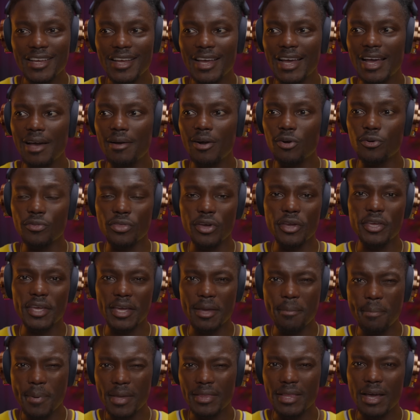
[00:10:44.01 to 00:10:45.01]
Uh, although you
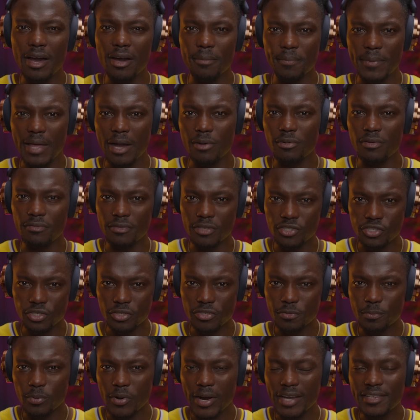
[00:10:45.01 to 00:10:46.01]
can pick that up now with
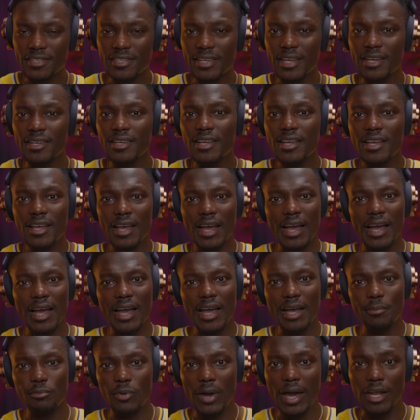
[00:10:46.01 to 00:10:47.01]
reduced pricing,
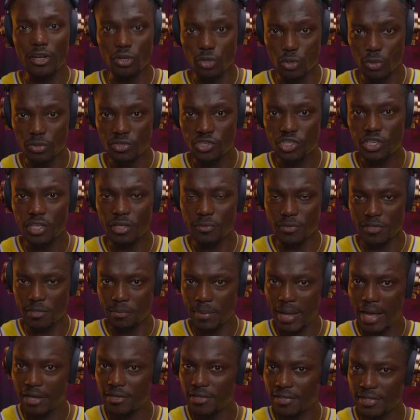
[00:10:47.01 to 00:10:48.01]
uh, but at launch it was
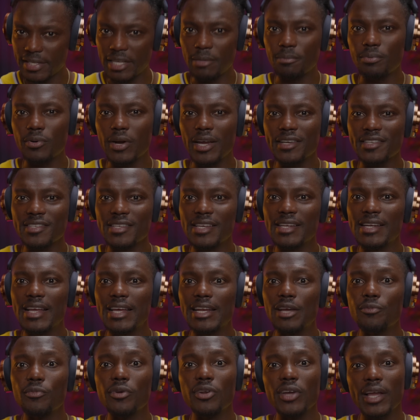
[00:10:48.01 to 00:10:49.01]
about the same pricing.
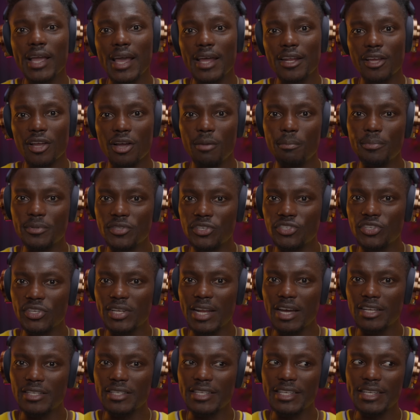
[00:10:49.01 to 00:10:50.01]
And then we look at the
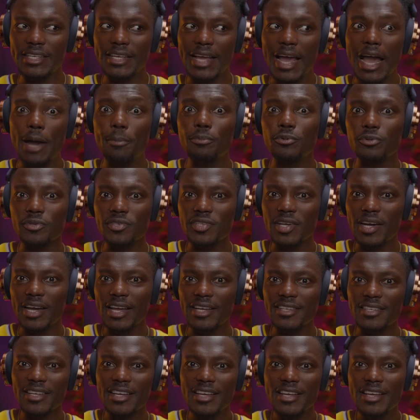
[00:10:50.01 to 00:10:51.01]
competition on the Apple
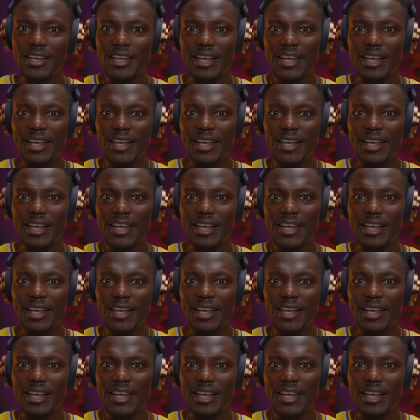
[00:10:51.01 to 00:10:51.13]
side.